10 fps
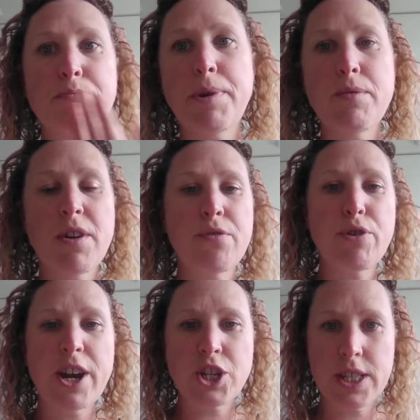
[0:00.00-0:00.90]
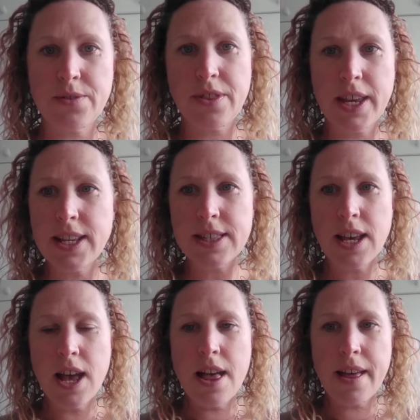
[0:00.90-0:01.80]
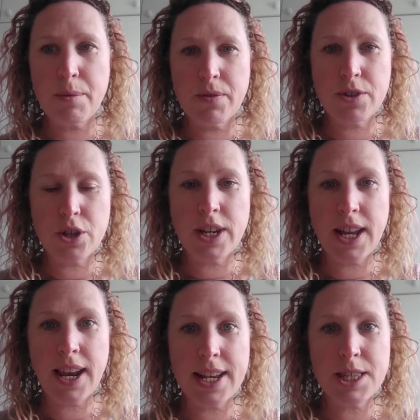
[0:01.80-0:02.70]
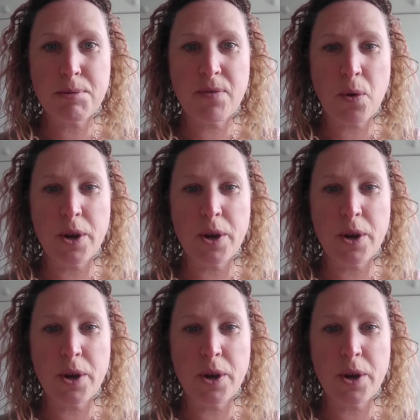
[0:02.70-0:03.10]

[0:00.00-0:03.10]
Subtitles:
be refreshers of things that we've done in class before,